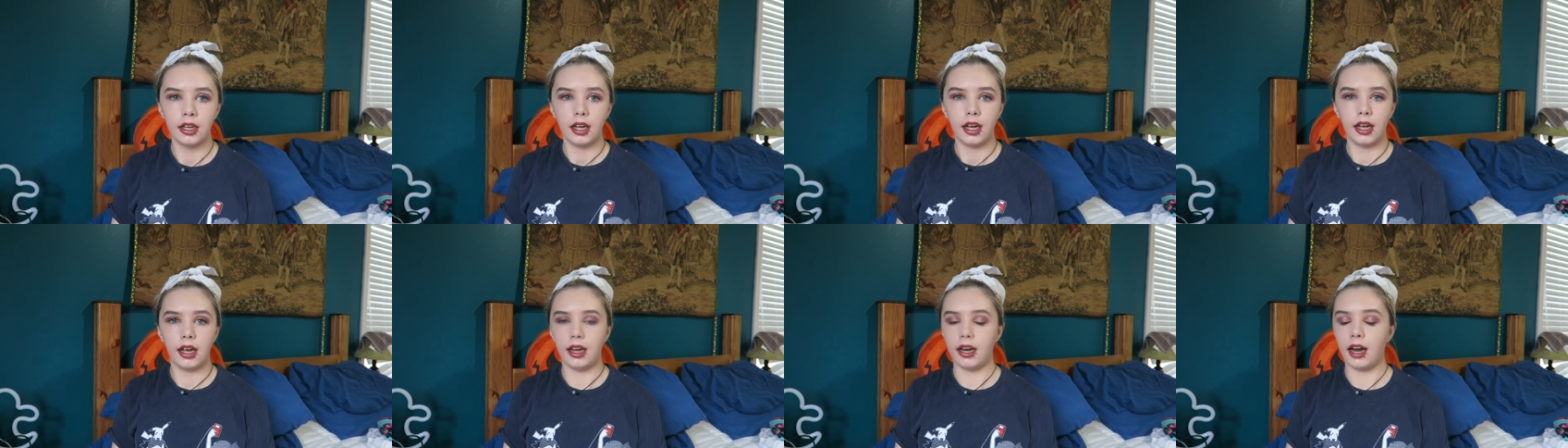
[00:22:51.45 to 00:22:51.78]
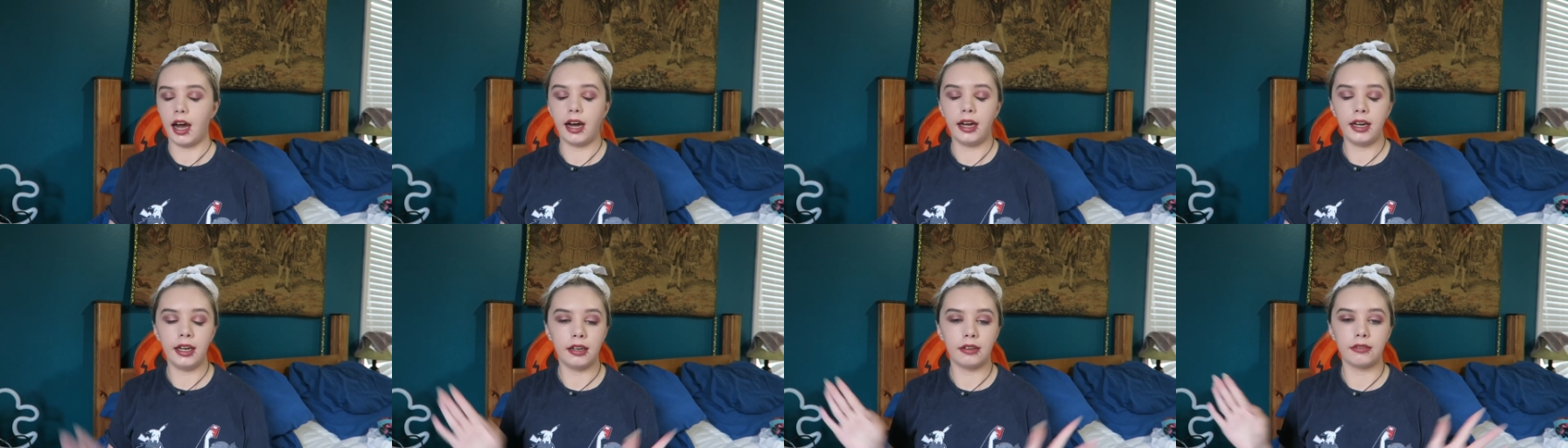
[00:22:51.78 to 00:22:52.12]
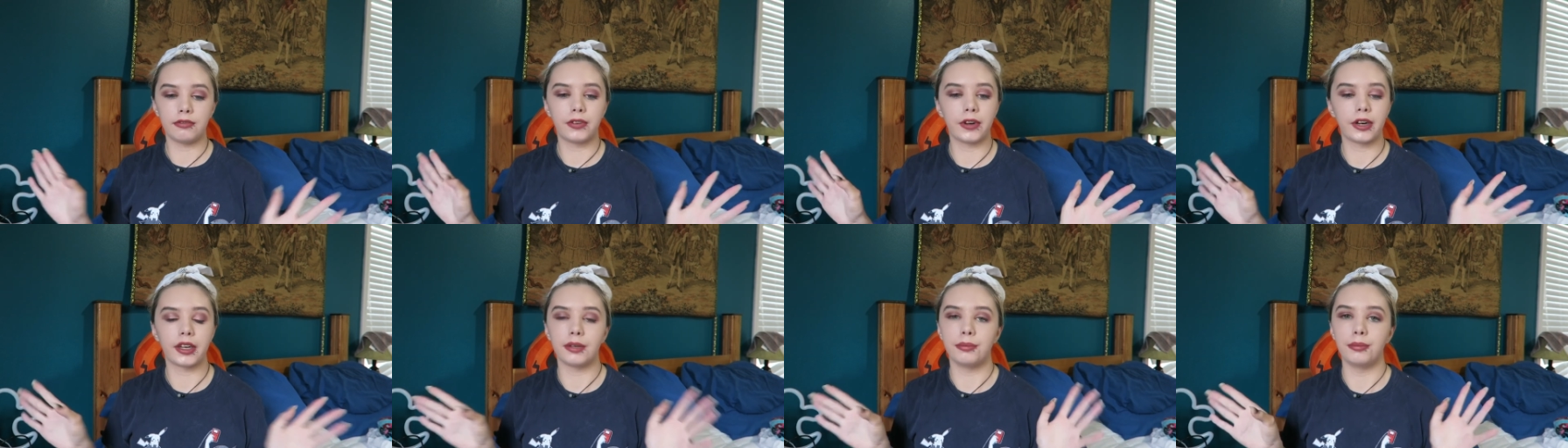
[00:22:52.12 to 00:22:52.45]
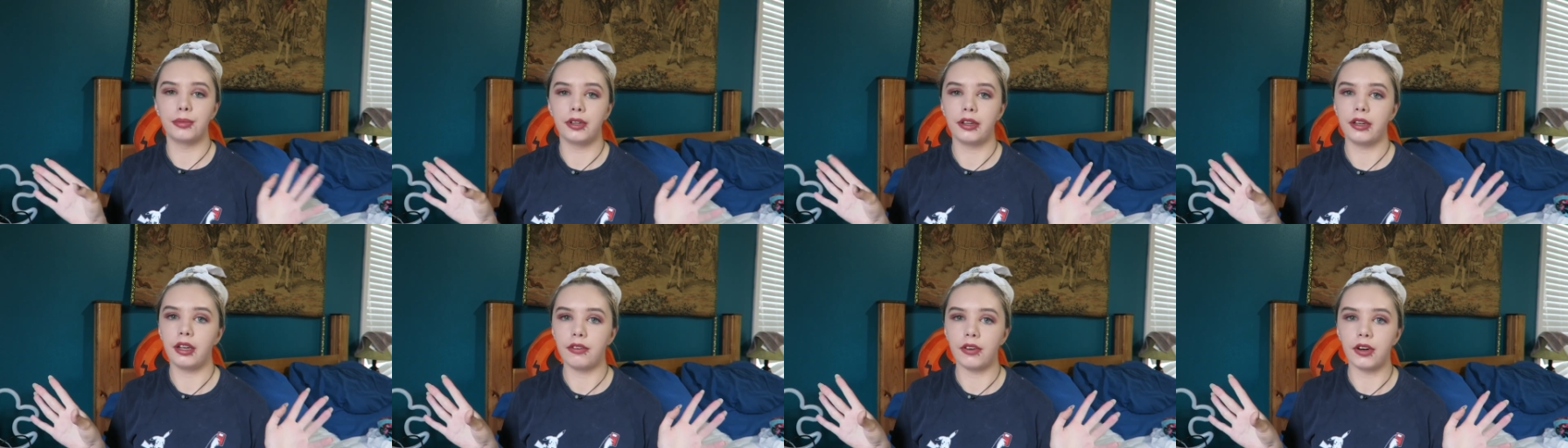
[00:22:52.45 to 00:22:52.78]
And I didn't freaking
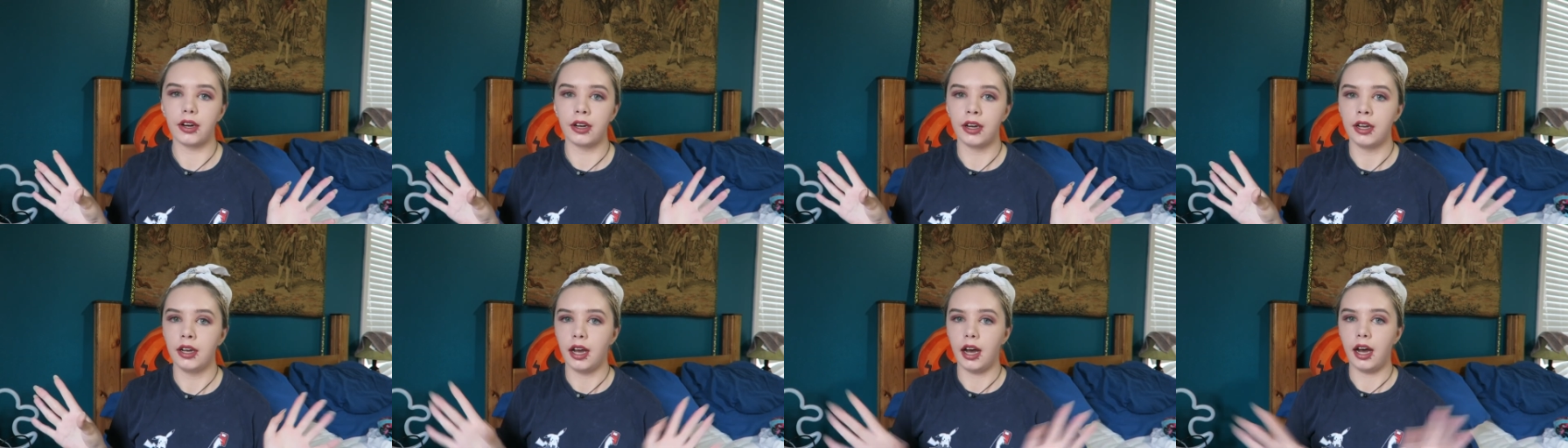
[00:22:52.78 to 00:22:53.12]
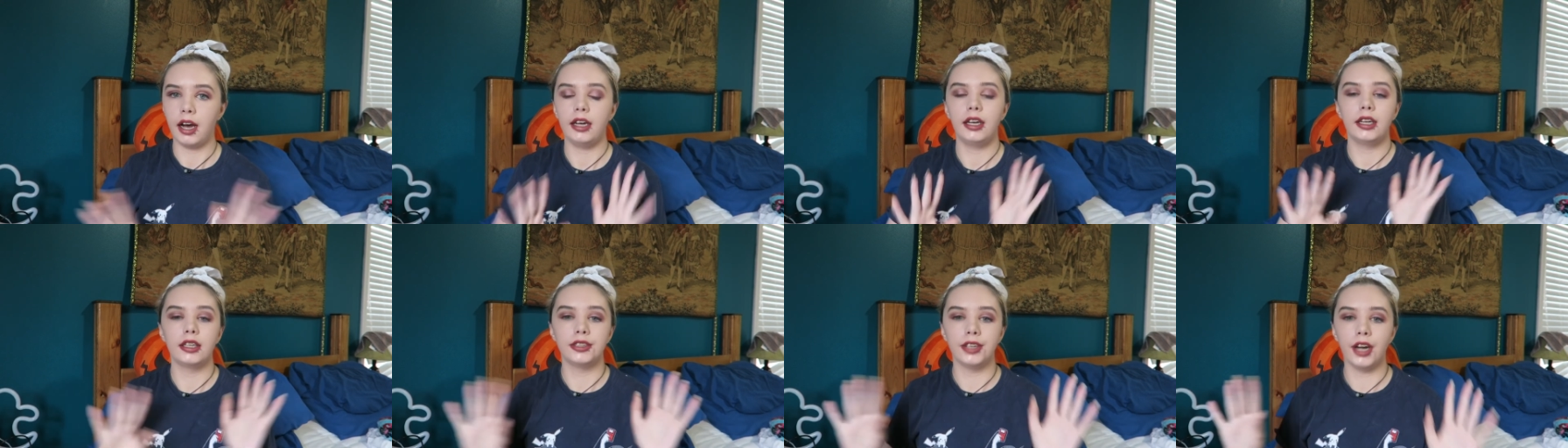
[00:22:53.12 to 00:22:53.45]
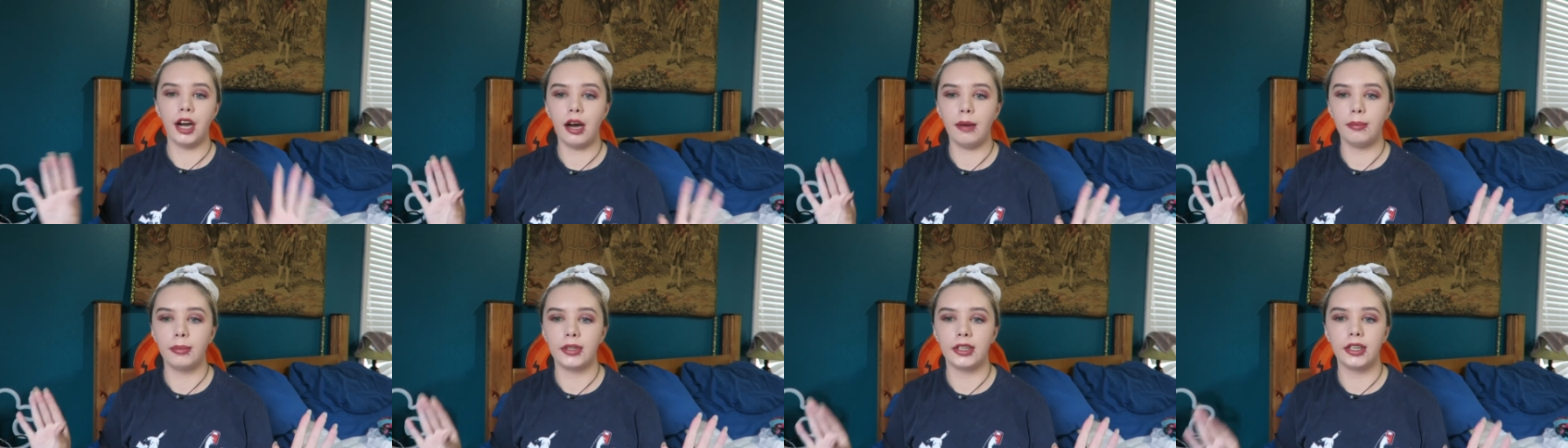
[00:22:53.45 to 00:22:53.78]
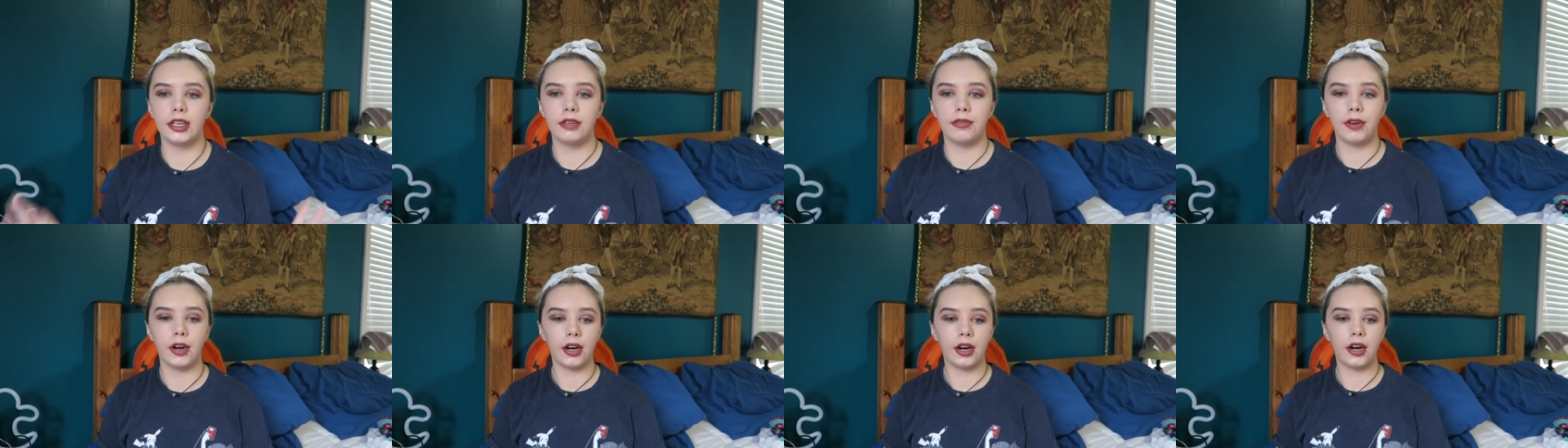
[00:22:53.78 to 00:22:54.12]
believe her. I did not
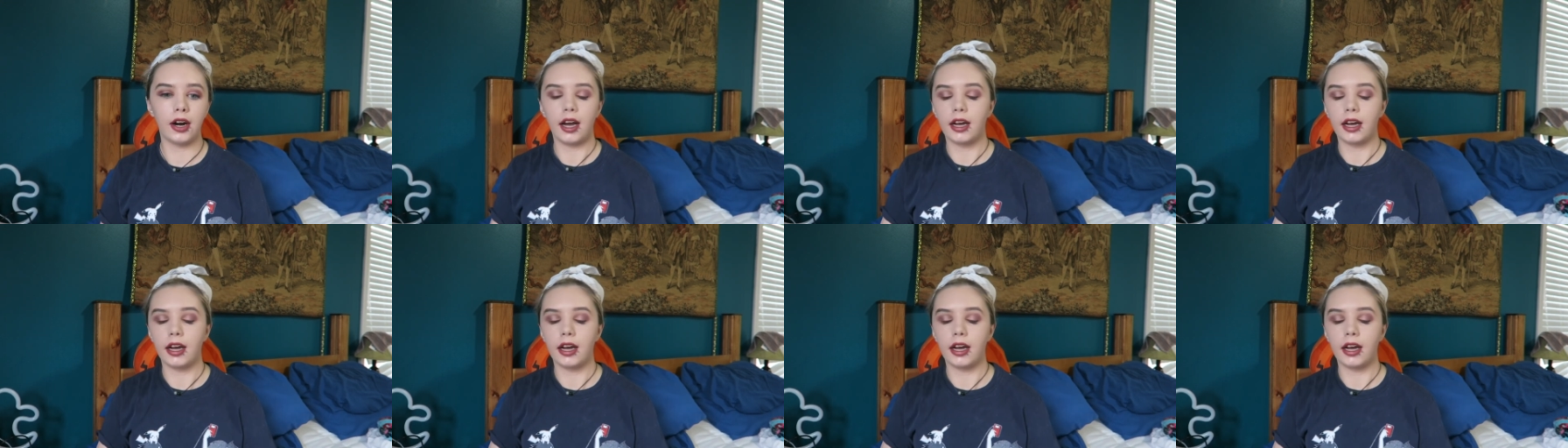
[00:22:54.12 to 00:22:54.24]
believe her.